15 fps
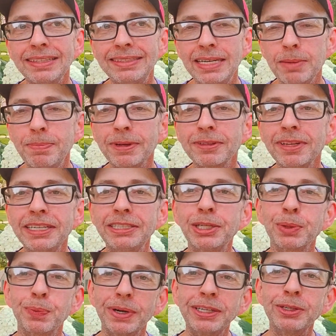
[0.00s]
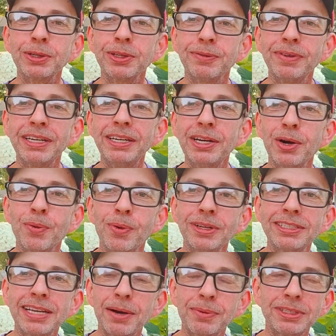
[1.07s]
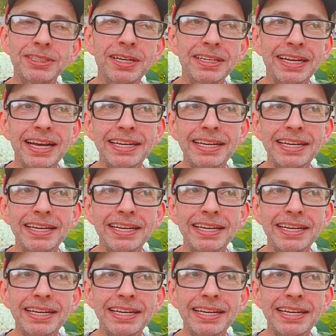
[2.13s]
typically to render the video, once I was done